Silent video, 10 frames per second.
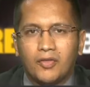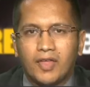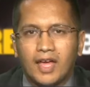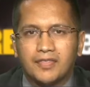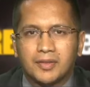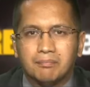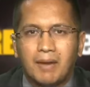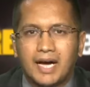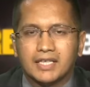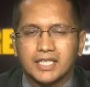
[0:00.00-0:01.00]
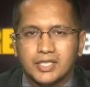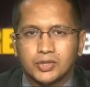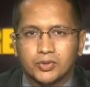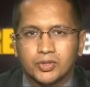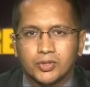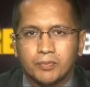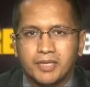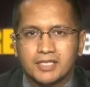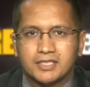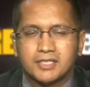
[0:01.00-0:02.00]
that the motley crew,
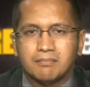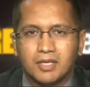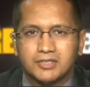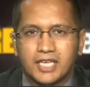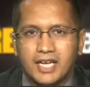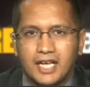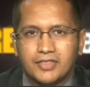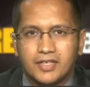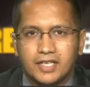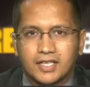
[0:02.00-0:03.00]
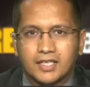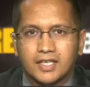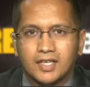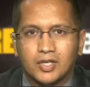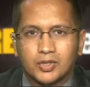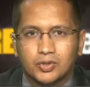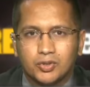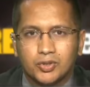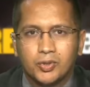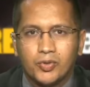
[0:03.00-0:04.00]
because it's a multi-ethnic
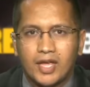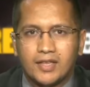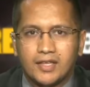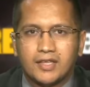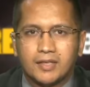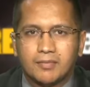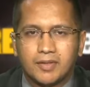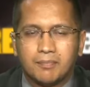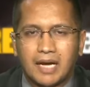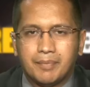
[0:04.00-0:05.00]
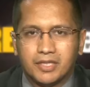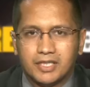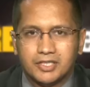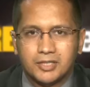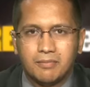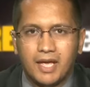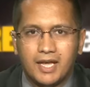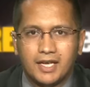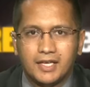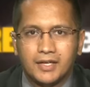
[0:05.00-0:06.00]
crew, and the population
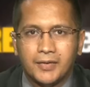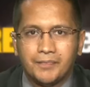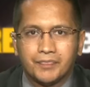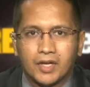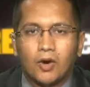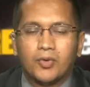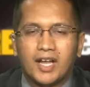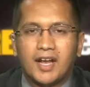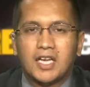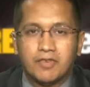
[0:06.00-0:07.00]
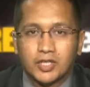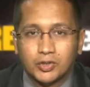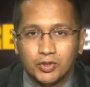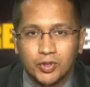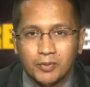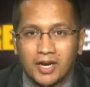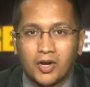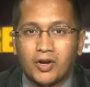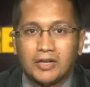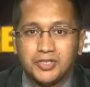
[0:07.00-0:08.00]
may, not
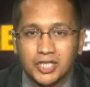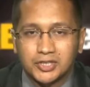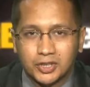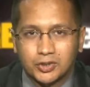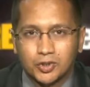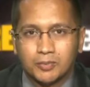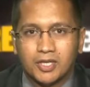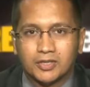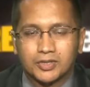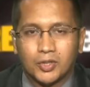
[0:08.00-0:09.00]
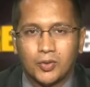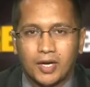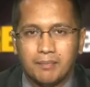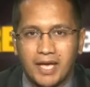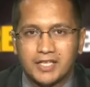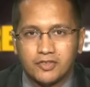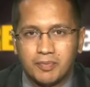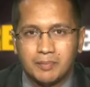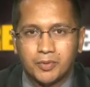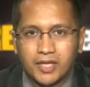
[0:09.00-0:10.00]
just a crew, but also bands of
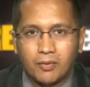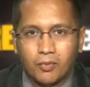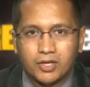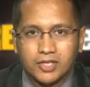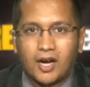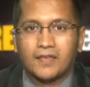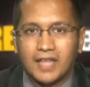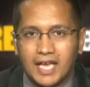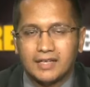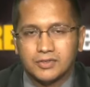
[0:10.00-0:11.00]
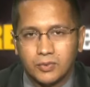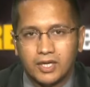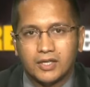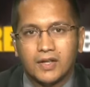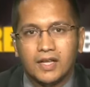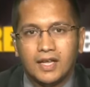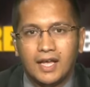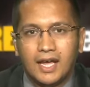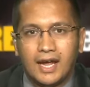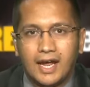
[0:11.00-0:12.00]
people that worked on land as well.
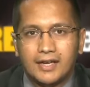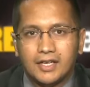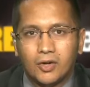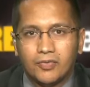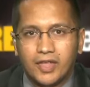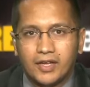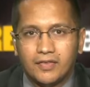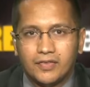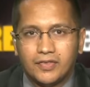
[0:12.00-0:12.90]
And, you know, they